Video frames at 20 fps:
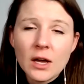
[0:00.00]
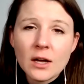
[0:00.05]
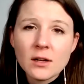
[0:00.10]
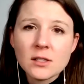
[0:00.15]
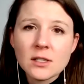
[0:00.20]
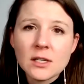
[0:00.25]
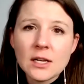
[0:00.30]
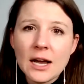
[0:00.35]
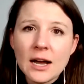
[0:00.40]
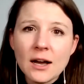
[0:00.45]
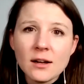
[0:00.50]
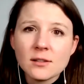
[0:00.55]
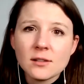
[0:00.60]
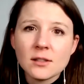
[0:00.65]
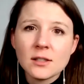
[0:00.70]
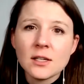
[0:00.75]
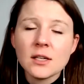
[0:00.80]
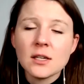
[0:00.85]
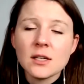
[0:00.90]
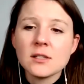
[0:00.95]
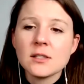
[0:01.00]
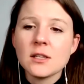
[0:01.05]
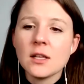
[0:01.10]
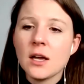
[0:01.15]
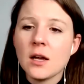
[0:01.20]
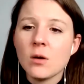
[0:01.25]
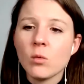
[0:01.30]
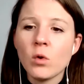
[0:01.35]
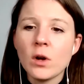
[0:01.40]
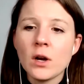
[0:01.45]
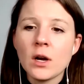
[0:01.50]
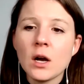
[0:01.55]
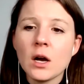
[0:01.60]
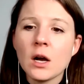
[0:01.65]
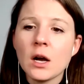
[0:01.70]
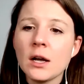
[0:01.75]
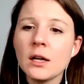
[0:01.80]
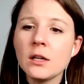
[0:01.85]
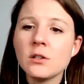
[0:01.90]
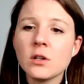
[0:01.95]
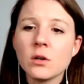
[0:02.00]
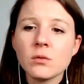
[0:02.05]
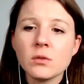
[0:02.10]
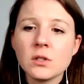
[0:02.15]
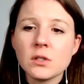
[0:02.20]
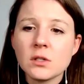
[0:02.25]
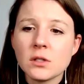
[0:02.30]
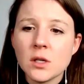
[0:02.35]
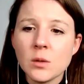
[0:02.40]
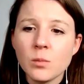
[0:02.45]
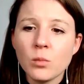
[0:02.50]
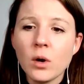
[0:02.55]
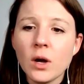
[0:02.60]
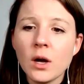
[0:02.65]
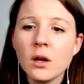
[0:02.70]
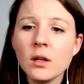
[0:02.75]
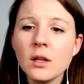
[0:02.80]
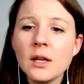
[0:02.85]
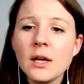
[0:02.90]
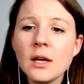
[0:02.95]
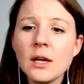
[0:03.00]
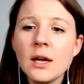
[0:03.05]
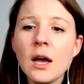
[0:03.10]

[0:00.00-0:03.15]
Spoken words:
as an athlete is that when I don't sleep well,